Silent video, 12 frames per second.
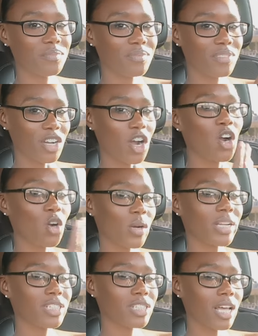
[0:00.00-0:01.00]
the
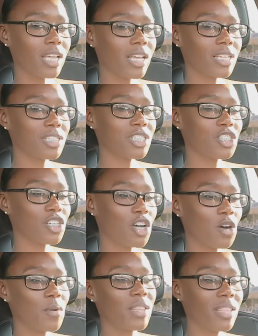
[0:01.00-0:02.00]
courage, I guess, to
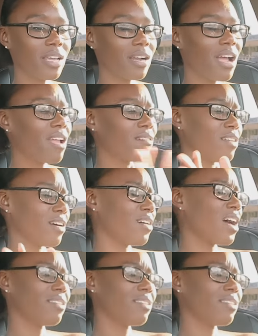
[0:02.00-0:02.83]
go in there. I don't know.